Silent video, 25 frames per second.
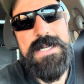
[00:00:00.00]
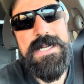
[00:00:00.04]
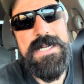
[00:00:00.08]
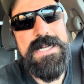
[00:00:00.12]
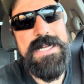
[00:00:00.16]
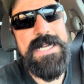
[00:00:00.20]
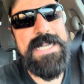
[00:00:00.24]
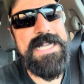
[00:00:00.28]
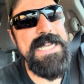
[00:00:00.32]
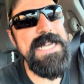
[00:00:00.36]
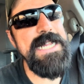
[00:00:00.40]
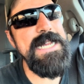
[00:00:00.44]

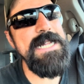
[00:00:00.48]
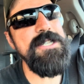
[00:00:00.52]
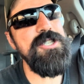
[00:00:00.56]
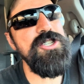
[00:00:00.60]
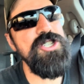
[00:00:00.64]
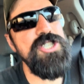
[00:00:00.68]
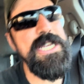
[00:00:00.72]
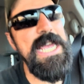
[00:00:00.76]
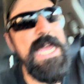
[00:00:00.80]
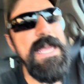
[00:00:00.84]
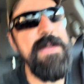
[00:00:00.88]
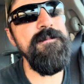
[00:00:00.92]
Like, it is
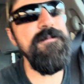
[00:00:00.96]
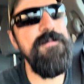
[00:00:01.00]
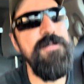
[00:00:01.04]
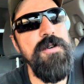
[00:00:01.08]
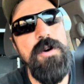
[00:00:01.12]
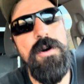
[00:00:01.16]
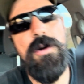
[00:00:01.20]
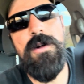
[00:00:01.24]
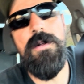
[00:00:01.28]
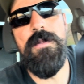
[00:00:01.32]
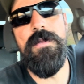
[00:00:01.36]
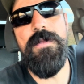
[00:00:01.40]

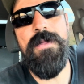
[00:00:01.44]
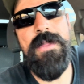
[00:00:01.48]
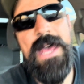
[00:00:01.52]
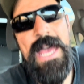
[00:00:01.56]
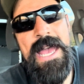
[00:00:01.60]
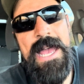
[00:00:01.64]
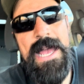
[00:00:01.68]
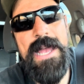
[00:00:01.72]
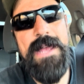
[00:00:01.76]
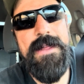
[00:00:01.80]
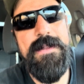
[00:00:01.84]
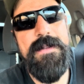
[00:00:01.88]
shameful
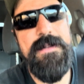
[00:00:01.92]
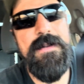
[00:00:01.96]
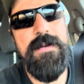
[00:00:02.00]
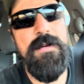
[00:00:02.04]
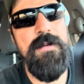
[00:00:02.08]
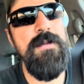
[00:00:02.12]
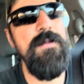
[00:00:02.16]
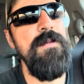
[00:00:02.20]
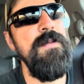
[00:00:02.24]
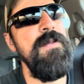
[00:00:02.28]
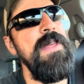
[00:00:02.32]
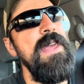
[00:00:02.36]
that
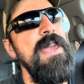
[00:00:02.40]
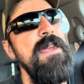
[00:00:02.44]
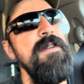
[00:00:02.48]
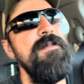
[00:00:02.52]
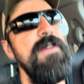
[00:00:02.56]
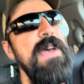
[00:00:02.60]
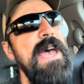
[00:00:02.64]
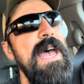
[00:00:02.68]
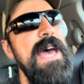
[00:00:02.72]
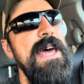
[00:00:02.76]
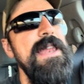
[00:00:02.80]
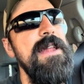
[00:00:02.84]
they've
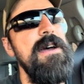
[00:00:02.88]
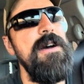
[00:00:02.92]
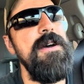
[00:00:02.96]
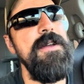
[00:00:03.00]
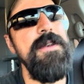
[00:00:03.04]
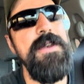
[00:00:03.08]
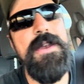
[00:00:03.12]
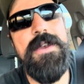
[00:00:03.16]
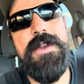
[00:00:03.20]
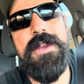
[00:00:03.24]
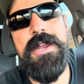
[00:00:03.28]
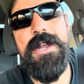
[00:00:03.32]
had a
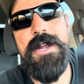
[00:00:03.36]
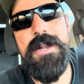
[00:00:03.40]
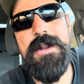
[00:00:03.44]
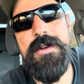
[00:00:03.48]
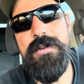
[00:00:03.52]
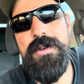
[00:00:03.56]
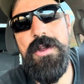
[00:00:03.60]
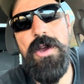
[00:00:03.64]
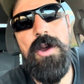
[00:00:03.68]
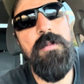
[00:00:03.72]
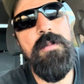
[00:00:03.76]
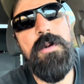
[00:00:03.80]
100-year
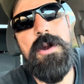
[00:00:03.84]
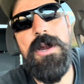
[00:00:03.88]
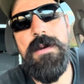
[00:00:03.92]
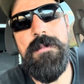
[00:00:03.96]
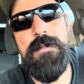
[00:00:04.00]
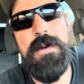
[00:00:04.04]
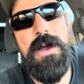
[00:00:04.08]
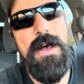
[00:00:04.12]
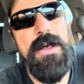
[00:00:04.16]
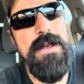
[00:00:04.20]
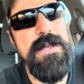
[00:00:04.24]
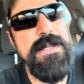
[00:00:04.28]
no-burn
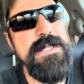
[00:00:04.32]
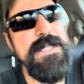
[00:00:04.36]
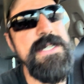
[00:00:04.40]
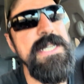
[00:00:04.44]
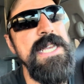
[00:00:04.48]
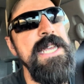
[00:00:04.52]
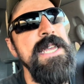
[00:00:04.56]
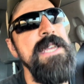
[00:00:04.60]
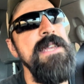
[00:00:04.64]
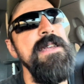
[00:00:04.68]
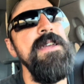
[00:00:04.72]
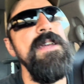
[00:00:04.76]

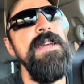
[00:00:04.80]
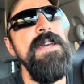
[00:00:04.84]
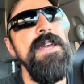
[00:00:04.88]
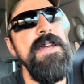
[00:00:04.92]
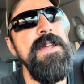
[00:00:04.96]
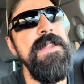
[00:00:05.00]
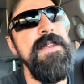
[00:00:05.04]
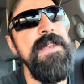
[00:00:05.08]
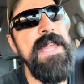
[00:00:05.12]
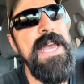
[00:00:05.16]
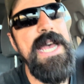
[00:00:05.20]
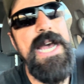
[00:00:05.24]
policy.
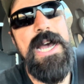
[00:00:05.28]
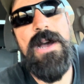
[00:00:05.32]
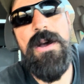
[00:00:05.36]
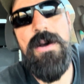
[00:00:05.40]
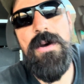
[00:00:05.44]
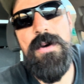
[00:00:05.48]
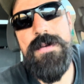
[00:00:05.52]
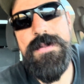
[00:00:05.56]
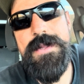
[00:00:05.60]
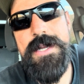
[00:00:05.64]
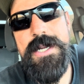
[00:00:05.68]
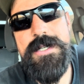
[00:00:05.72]

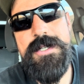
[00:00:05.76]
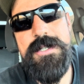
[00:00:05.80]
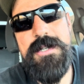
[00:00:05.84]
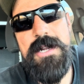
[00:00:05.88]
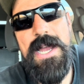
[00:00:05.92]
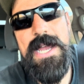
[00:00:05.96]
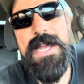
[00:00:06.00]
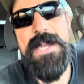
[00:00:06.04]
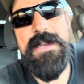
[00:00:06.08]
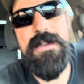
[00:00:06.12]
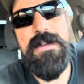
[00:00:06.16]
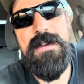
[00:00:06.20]
Now they're
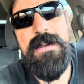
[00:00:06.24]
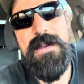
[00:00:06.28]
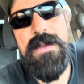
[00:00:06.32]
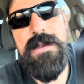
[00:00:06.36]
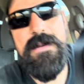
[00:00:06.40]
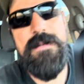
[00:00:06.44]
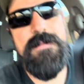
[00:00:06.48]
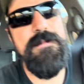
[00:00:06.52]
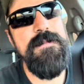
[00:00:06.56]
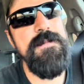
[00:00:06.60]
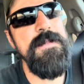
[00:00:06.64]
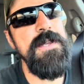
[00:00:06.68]
trying
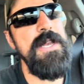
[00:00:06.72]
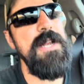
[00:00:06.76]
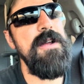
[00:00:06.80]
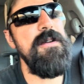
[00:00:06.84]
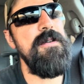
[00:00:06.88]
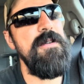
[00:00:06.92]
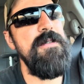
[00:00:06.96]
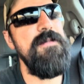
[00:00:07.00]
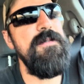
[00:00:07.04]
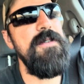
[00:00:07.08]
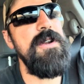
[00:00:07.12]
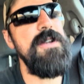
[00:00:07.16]
to,
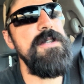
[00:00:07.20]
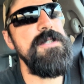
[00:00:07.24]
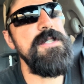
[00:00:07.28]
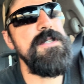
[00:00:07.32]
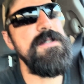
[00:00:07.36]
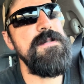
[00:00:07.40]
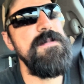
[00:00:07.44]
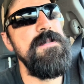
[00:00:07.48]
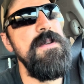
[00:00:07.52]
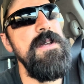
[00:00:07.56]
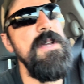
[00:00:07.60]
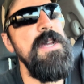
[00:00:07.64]

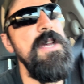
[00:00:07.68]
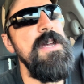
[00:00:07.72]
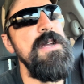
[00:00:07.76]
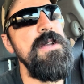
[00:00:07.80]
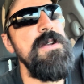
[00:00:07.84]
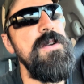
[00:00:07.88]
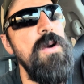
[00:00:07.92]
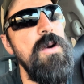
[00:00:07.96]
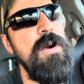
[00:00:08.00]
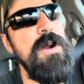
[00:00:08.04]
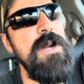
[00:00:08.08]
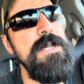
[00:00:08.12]
reverse
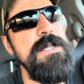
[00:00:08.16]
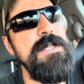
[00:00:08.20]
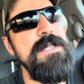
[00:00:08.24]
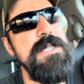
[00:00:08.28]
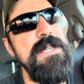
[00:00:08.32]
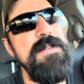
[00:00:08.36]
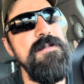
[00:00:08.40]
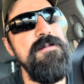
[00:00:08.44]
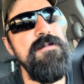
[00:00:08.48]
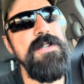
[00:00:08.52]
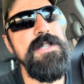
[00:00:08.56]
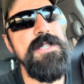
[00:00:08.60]
course
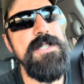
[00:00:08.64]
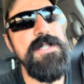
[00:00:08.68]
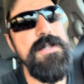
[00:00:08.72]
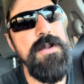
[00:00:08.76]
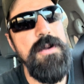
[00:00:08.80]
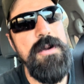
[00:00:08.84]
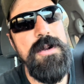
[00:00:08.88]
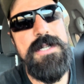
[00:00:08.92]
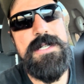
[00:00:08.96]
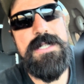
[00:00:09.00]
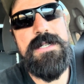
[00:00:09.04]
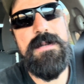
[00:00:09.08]
and
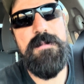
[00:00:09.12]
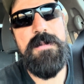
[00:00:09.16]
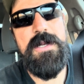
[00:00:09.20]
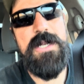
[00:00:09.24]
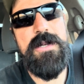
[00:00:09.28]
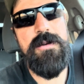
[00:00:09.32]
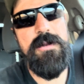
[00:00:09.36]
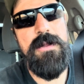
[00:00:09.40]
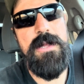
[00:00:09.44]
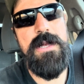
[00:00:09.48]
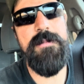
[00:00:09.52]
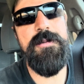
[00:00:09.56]
restore some
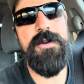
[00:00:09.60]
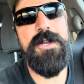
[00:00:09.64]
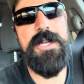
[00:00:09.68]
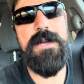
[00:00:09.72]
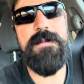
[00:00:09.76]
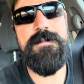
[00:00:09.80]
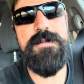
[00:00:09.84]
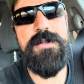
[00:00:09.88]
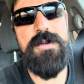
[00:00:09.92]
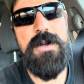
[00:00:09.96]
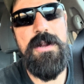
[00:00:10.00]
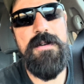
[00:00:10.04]

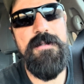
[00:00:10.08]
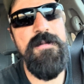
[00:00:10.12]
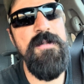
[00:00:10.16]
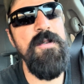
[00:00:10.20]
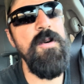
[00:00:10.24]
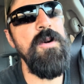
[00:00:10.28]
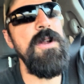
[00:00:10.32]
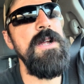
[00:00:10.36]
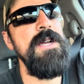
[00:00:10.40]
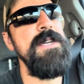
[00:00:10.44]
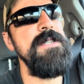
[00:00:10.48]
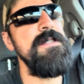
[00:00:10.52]
equilibrium to our
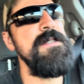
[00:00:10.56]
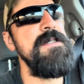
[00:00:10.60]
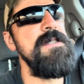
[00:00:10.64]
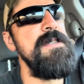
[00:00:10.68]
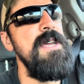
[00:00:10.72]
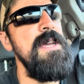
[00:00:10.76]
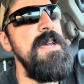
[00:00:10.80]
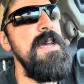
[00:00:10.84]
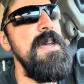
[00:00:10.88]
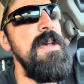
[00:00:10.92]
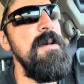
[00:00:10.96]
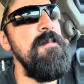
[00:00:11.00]
forests,
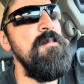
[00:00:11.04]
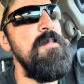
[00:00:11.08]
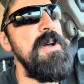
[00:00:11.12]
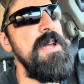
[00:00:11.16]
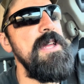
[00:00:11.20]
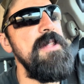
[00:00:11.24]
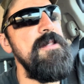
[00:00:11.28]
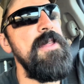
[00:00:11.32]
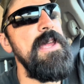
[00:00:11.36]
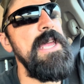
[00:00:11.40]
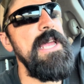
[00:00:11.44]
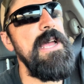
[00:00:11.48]

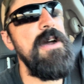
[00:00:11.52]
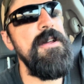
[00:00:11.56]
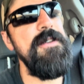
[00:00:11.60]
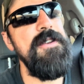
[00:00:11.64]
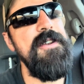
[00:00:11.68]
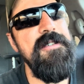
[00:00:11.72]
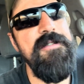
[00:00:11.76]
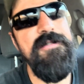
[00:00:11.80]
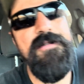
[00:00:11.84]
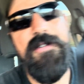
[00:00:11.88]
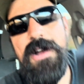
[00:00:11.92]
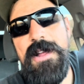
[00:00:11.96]
but they
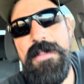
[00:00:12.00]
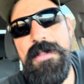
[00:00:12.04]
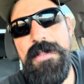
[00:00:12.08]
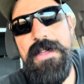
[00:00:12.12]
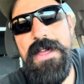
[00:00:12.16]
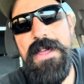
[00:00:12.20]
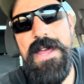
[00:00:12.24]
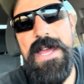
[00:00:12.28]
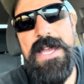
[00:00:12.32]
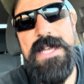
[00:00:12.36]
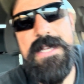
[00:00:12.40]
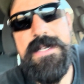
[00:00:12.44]
underfund
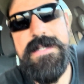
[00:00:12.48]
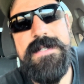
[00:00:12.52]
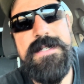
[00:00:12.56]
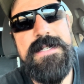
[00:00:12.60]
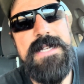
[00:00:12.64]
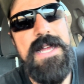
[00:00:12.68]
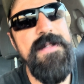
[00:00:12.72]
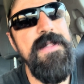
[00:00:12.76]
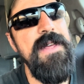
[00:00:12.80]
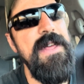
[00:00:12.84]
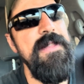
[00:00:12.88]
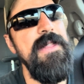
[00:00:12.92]
things,
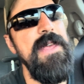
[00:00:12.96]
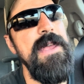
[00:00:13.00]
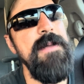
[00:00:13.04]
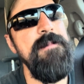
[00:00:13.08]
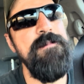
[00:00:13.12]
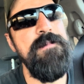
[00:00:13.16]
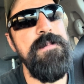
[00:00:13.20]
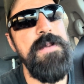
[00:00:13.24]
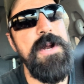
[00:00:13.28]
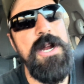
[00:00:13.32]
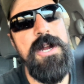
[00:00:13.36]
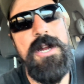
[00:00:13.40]
and then they
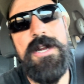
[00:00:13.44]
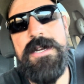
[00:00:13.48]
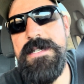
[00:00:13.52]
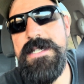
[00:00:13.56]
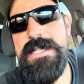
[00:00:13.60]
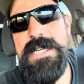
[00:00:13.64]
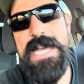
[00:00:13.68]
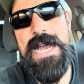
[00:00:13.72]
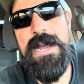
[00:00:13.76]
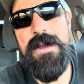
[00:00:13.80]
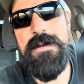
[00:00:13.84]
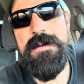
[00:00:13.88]
burn
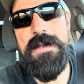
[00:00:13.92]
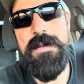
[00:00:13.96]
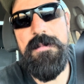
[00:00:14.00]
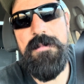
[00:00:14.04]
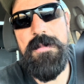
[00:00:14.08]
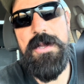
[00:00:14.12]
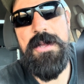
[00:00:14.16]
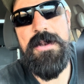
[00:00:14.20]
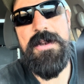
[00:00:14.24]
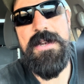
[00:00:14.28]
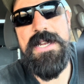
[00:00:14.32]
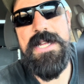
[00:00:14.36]
down
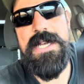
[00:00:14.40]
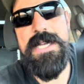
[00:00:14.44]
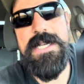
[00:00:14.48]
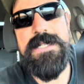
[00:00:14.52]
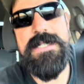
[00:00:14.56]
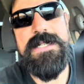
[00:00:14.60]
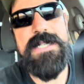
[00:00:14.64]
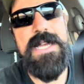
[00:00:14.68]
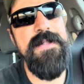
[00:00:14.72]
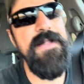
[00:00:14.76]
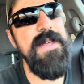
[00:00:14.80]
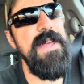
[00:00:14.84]

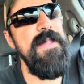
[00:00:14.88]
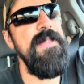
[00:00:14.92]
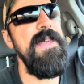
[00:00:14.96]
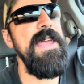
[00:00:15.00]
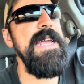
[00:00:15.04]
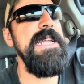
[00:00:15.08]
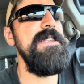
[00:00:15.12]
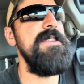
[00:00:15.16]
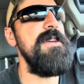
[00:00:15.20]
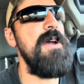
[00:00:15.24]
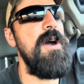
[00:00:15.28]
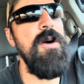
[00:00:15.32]
communities, and then they
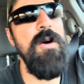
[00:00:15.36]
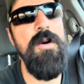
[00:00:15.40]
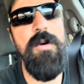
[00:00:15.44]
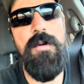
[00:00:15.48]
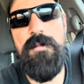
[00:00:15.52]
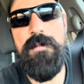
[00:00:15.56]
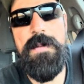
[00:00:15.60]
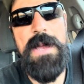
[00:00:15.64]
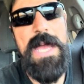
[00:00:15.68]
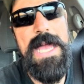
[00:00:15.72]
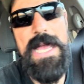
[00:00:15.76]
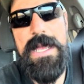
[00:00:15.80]

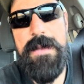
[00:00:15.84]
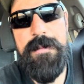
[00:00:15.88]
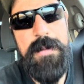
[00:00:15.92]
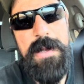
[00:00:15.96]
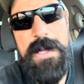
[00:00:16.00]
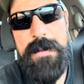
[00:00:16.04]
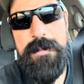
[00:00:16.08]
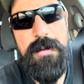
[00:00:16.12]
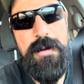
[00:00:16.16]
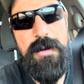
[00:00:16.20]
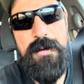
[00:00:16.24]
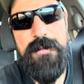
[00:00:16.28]
don't pay
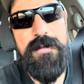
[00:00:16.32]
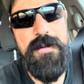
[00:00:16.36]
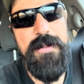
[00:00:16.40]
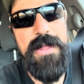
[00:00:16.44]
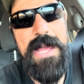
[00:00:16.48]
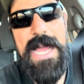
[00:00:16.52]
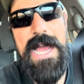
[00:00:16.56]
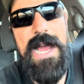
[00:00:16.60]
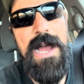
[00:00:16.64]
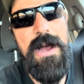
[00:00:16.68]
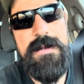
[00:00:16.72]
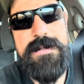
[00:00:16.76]
people for the
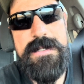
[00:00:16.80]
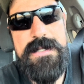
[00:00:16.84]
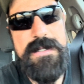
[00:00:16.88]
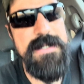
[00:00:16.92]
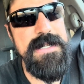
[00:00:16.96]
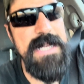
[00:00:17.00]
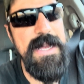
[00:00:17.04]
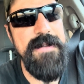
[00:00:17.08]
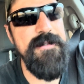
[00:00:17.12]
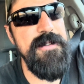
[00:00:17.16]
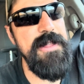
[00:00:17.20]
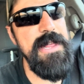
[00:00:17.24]
houses
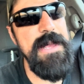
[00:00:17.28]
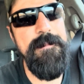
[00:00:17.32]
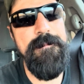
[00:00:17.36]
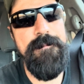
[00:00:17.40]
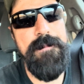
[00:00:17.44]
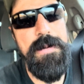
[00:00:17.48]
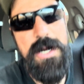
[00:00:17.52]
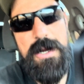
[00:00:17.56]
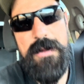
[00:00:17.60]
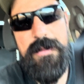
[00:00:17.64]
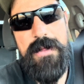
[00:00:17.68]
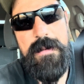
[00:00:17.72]
after they
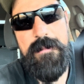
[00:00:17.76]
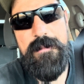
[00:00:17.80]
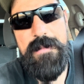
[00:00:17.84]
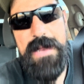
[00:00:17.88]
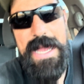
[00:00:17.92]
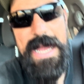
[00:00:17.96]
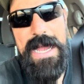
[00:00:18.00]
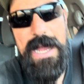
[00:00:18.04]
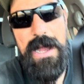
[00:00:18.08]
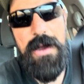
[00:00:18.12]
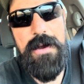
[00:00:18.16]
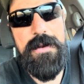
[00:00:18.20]
burn them
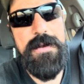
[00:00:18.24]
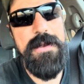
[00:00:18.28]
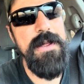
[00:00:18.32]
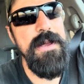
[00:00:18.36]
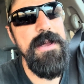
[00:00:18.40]
down.